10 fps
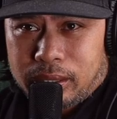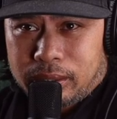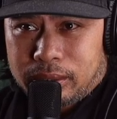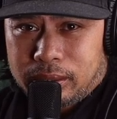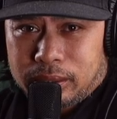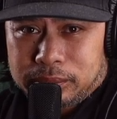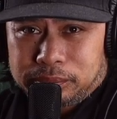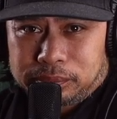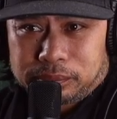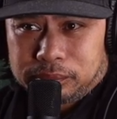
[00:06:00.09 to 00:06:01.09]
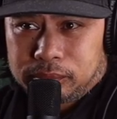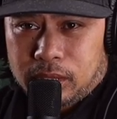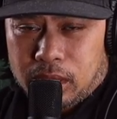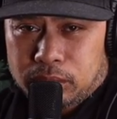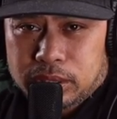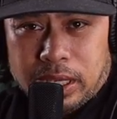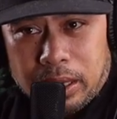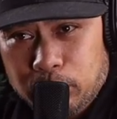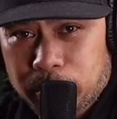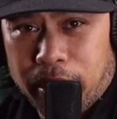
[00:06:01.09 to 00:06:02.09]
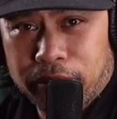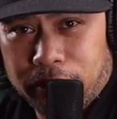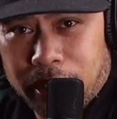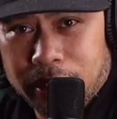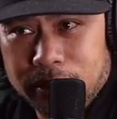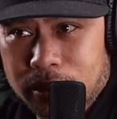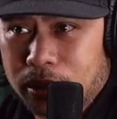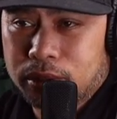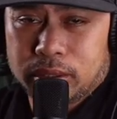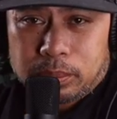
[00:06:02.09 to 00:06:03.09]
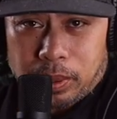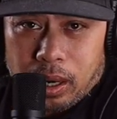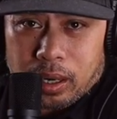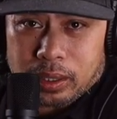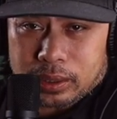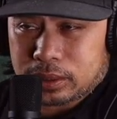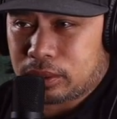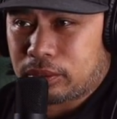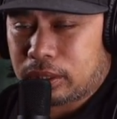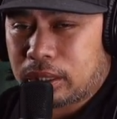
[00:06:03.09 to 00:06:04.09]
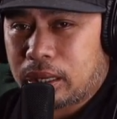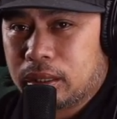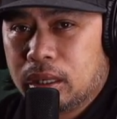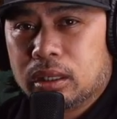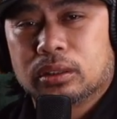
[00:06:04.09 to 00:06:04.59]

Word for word: and uh, you know, skate with my friends, go to the park and stuff like that.